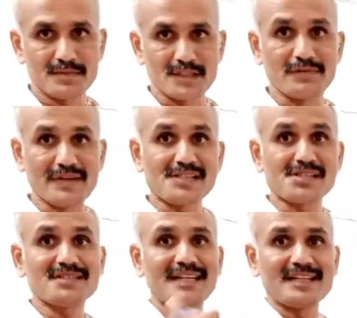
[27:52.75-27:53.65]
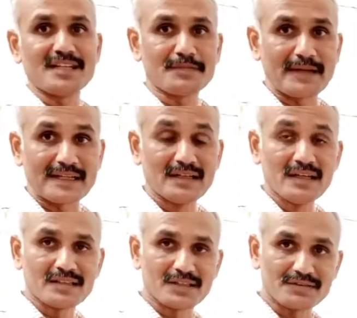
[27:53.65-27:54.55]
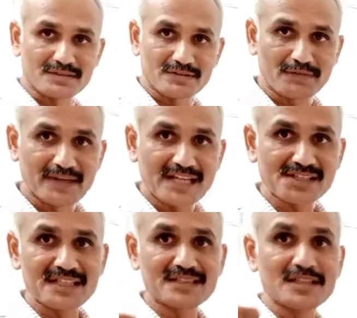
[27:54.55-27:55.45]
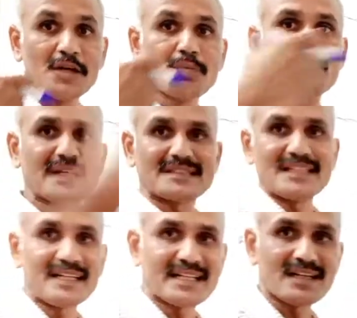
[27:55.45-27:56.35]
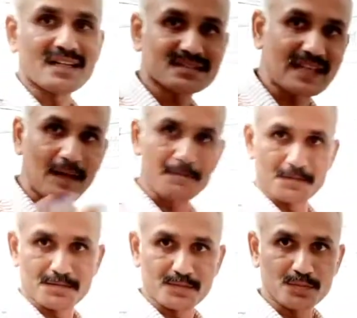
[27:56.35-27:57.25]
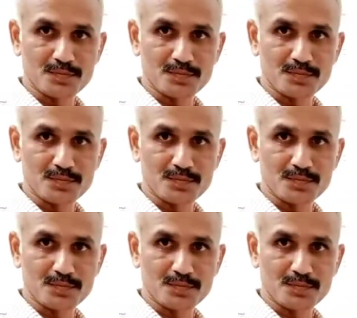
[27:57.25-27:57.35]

The way she is identifying, the way she is presenting herself,